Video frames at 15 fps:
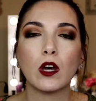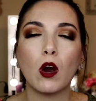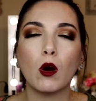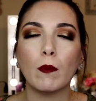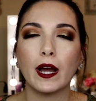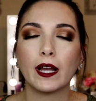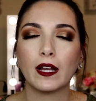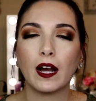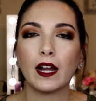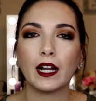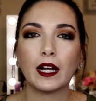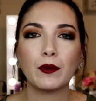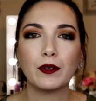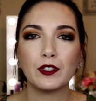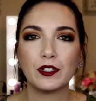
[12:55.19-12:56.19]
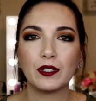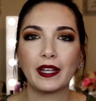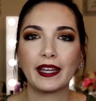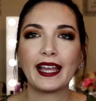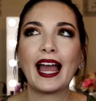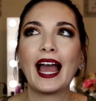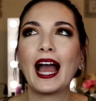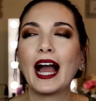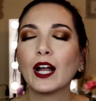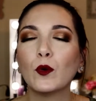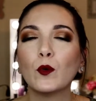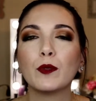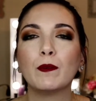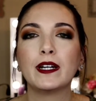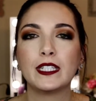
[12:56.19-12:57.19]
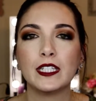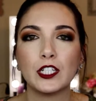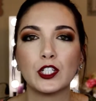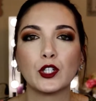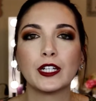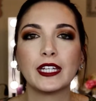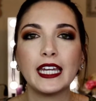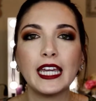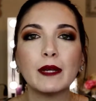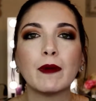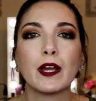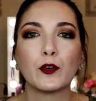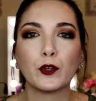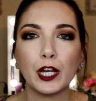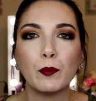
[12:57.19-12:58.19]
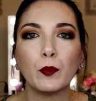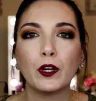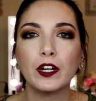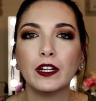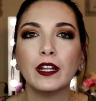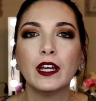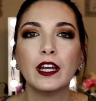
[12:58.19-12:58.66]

Oh my god, I used to like haggle with my sister to eat my grape one